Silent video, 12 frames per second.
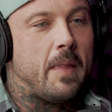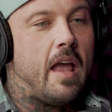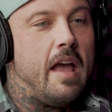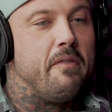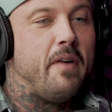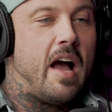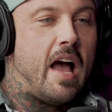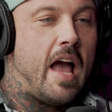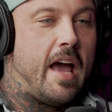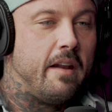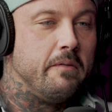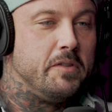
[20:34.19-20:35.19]
if I
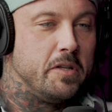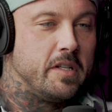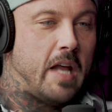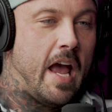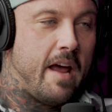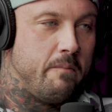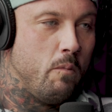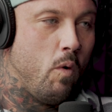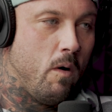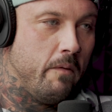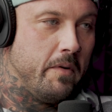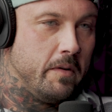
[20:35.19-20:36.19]
had have just had
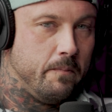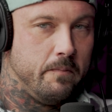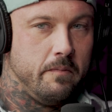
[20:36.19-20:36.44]
more of a